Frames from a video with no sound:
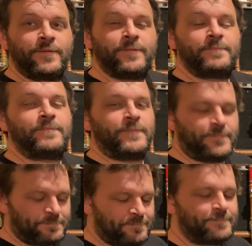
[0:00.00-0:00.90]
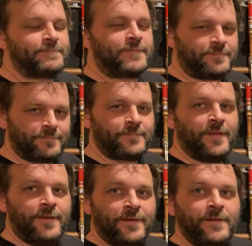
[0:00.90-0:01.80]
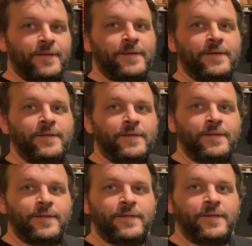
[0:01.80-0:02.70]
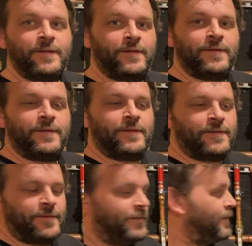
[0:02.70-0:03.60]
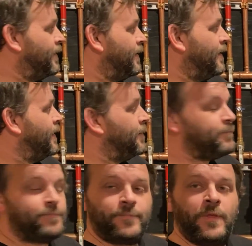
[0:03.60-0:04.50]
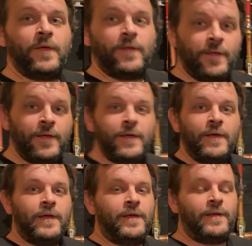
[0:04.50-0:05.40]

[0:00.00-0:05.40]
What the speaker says: radiant systems and whatnot. What do you think about the Warmboard Comfort System as far as the installation goes?